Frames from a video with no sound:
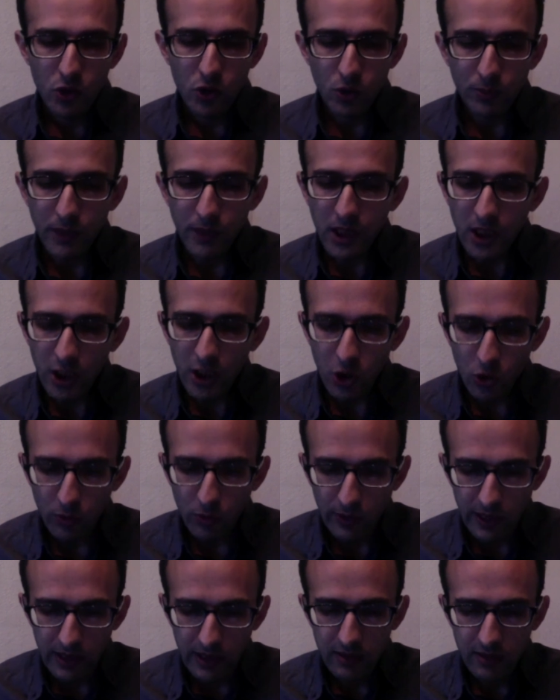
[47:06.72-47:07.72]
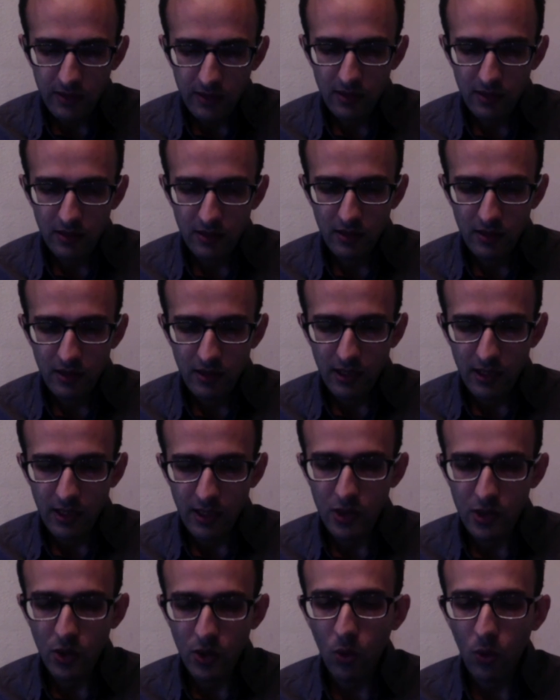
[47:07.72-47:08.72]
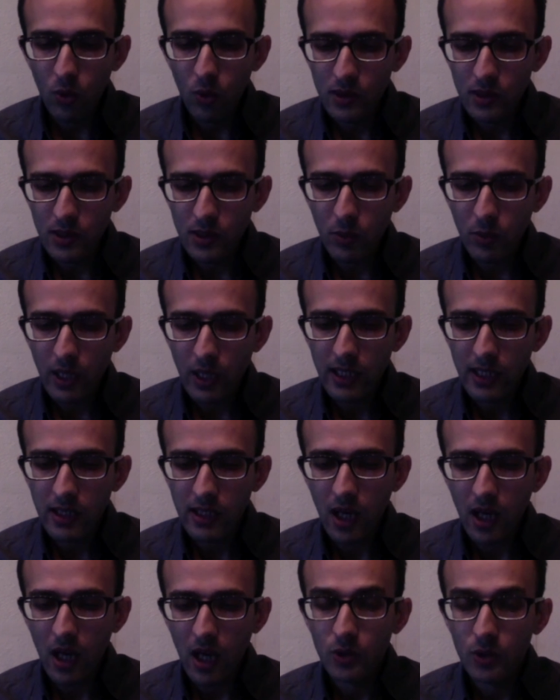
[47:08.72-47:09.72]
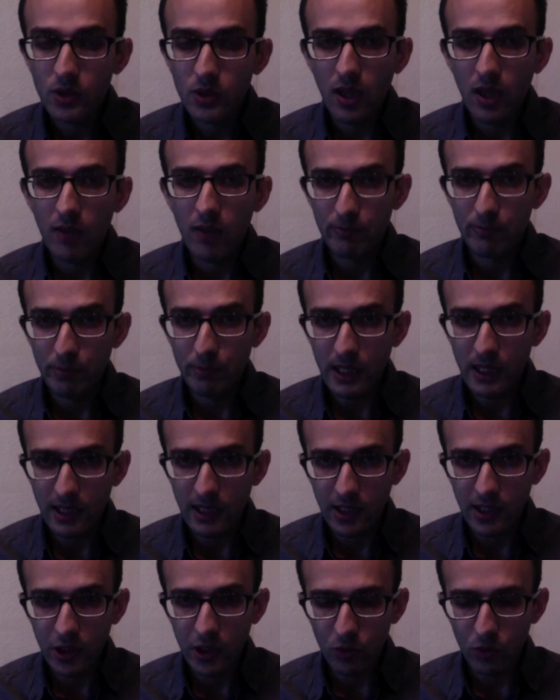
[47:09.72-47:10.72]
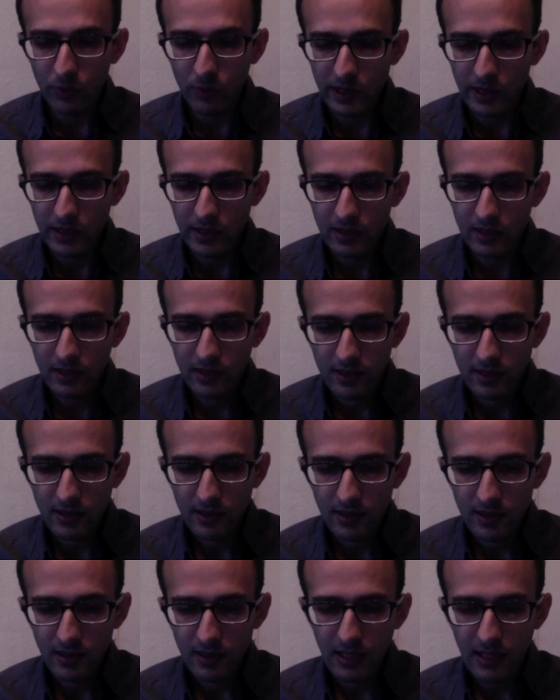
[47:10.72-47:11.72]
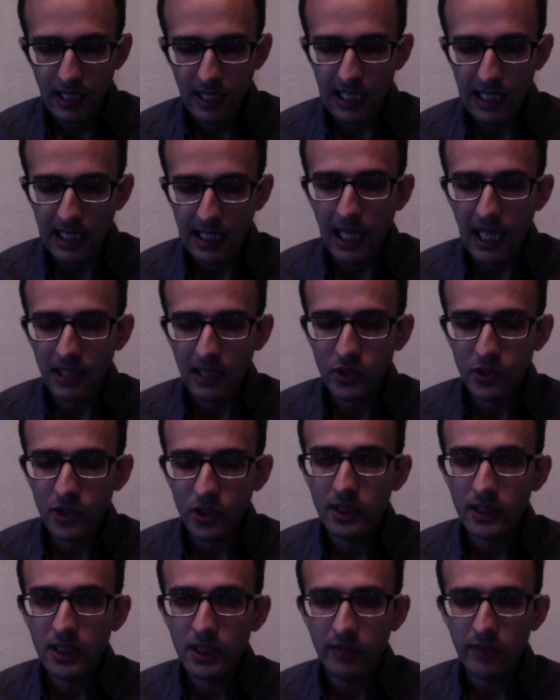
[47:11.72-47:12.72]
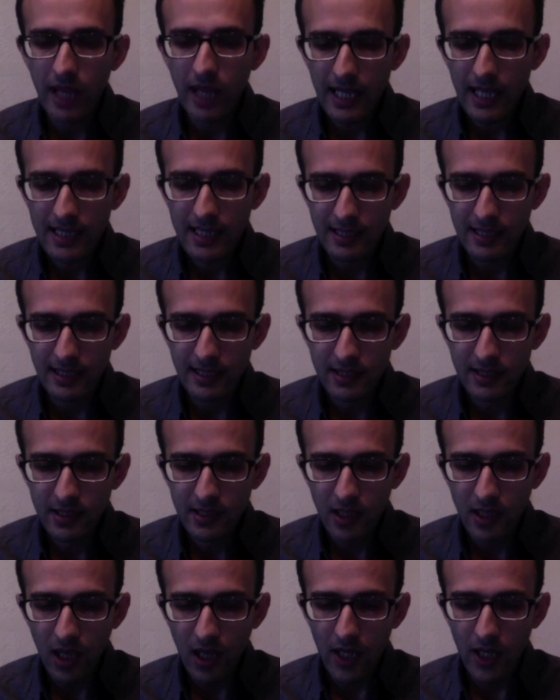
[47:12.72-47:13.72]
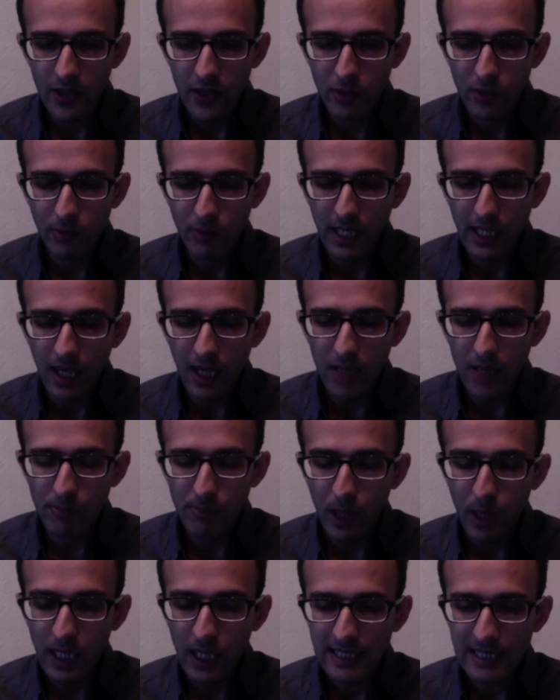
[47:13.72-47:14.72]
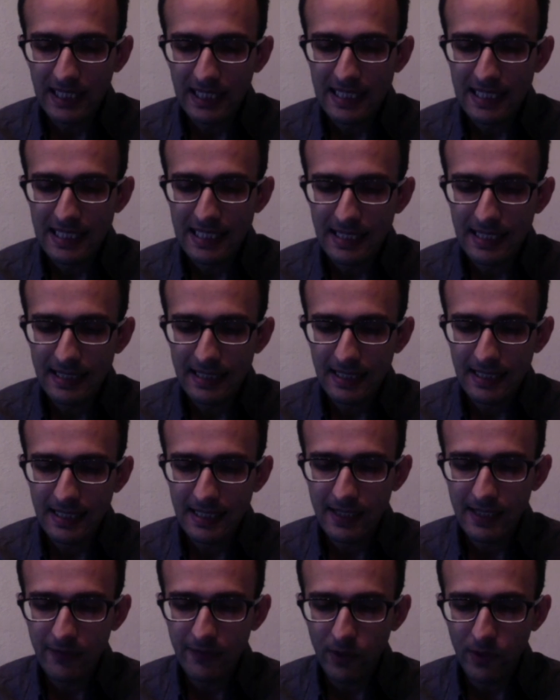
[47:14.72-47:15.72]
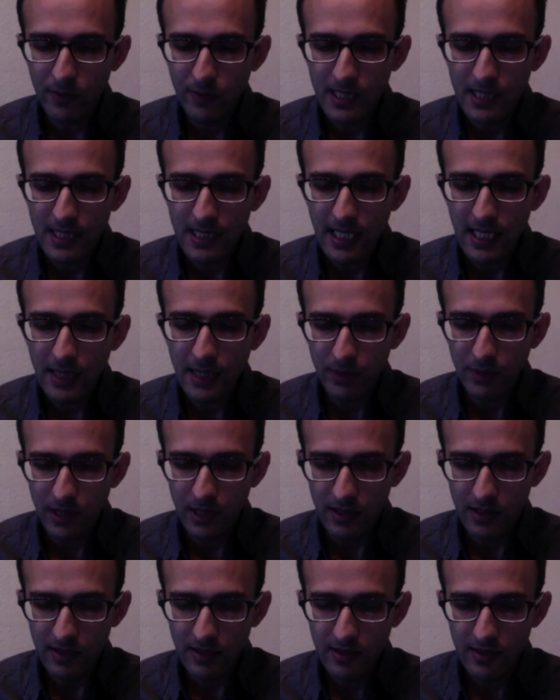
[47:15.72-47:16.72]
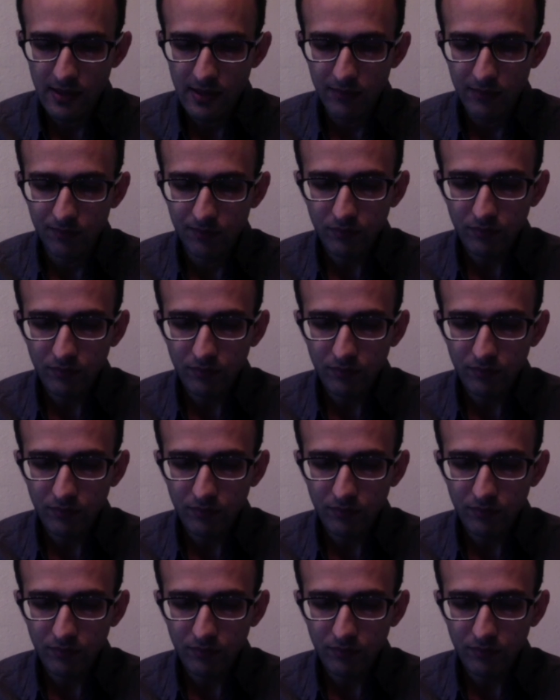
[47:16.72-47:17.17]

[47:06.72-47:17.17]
To be human is the only way out of being human. An alternative exit, either by unbinding sentience from sapience